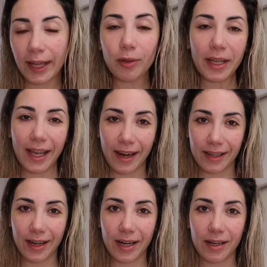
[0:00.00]
I know my hair
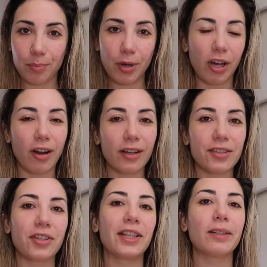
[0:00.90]
care products
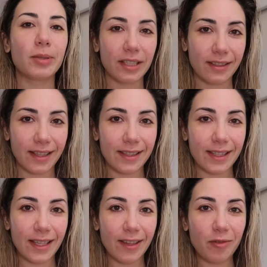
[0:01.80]
are a little bit
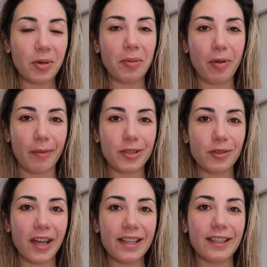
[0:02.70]
excessive, but I promise you
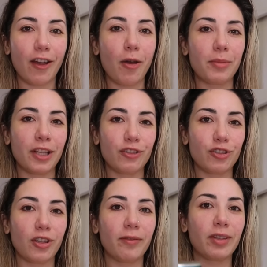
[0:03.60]
guys the
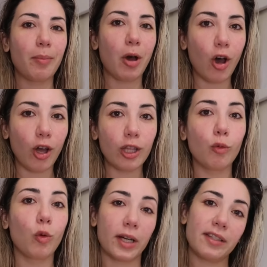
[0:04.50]
combination of them all
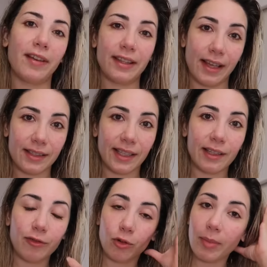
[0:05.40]
works
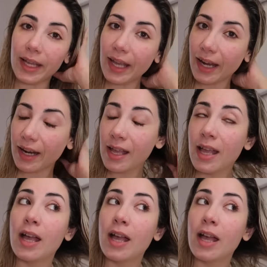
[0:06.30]
fantastically for my hair.